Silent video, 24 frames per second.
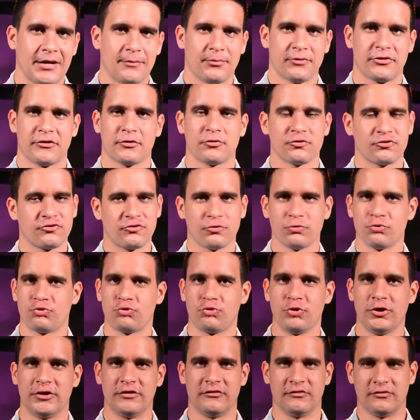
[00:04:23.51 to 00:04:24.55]
But there was two
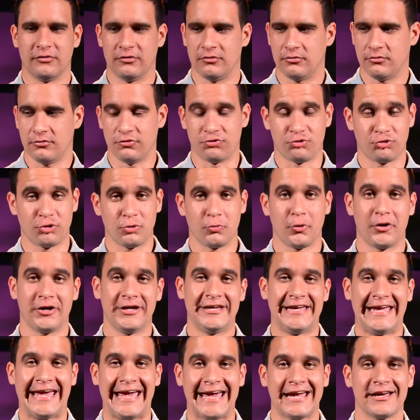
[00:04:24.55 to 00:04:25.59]
trees, the tree where
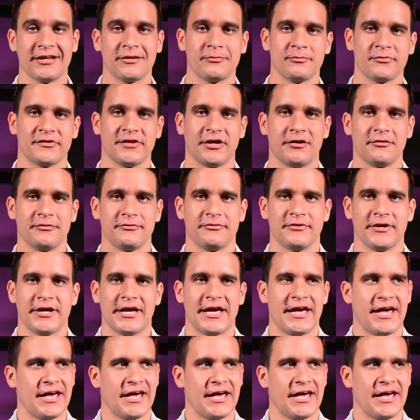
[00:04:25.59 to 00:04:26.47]
he hanged himself